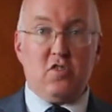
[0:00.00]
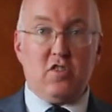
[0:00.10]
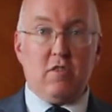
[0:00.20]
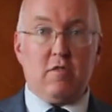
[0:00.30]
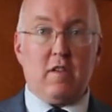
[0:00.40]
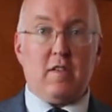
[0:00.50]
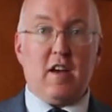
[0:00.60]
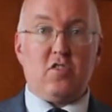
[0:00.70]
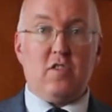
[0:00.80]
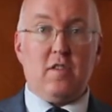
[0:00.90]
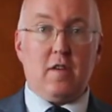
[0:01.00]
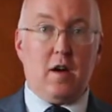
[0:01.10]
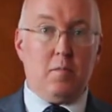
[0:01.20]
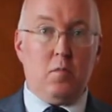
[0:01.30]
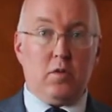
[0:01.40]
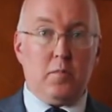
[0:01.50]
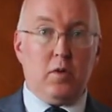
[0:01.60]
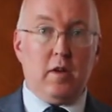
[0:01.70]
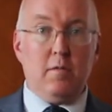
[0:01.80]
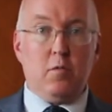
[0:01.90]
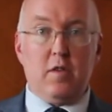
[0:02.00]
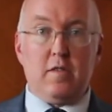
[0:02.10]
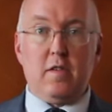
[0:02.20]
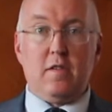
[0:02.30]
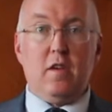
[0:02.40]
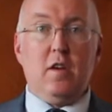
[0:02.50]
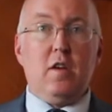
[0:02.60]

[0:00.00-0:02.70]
chain transactions on multiple invoices